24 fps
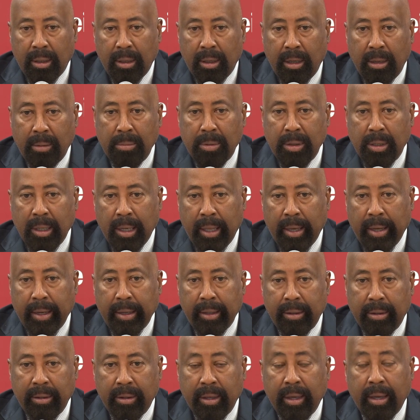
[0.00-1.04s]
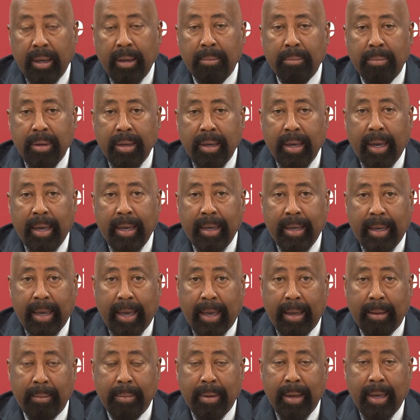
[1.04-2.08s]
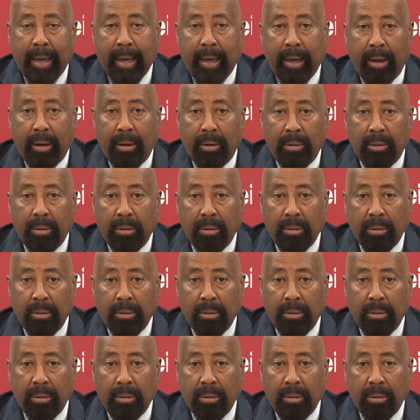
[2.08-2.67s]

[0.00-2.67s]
emulating the NBA game now.